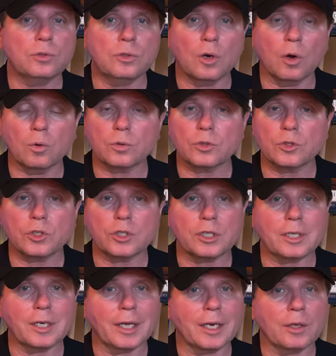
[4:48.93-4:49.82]
don't
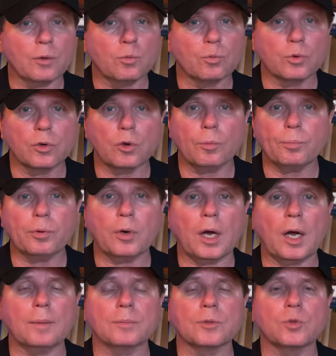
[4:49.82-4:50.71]
see any real
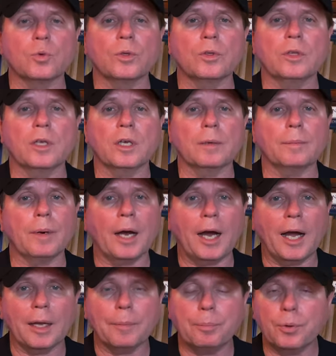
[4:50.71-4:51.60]
problems with them.
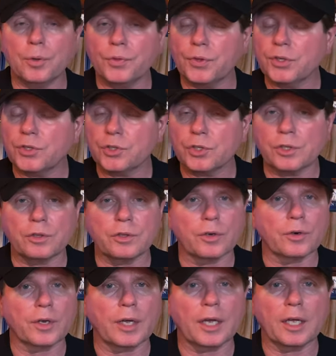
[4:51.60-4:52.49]
I put this in
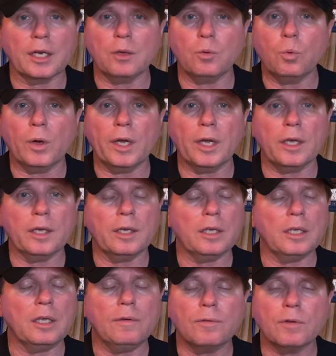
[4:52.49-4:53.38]
there anyway,
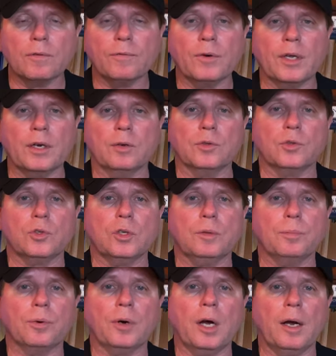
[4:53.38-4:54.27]
even if I don't see
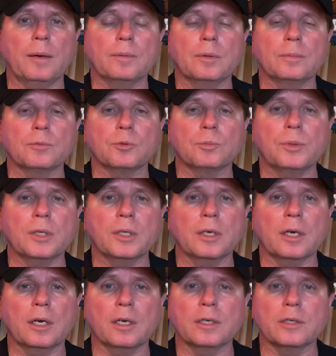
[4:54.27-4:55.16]
problems,
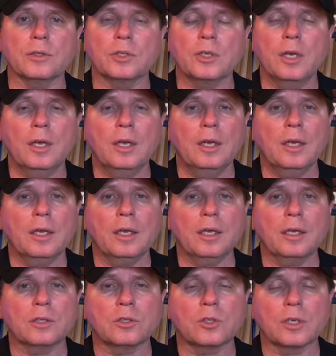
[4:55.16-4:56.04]
because
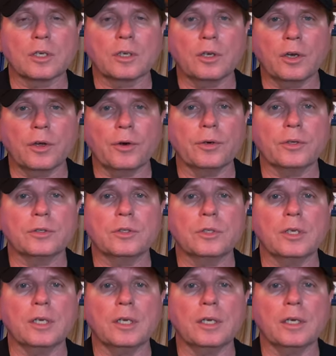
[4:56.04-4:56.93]
it's a
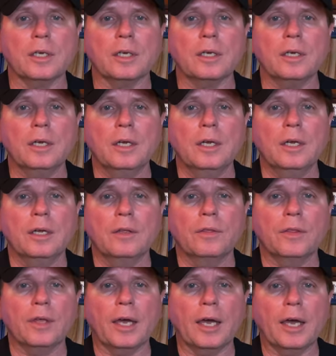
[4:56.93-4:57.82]
guarantee
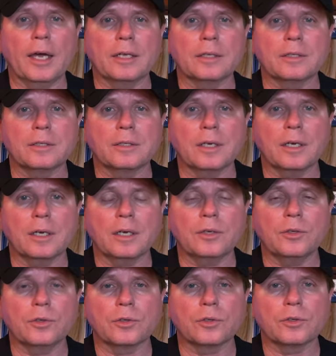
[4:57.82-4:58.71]
that
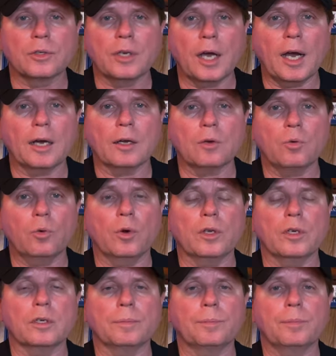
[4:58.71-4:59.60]
uh, you're not
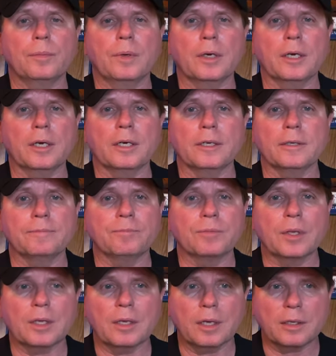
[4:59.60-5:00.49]
going to uh,
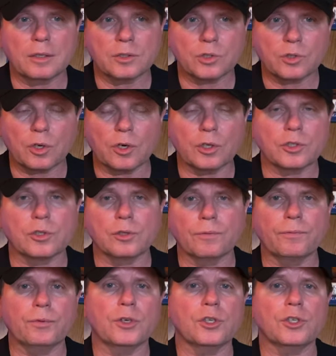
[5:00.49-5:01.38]
start your
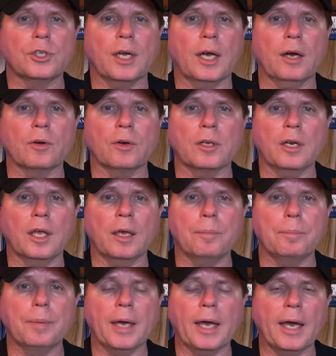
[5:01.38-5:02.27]
fish out in a
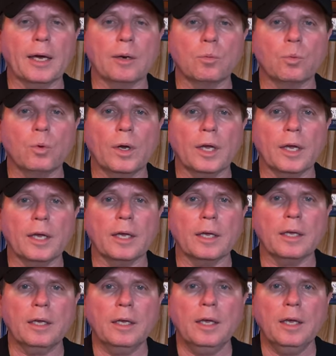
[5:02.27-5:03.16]
bad
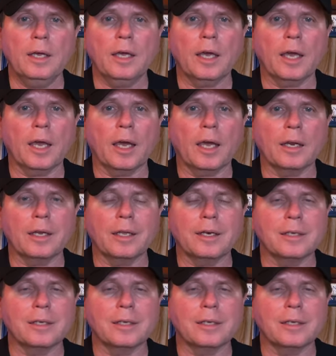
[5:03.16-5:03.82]
way and it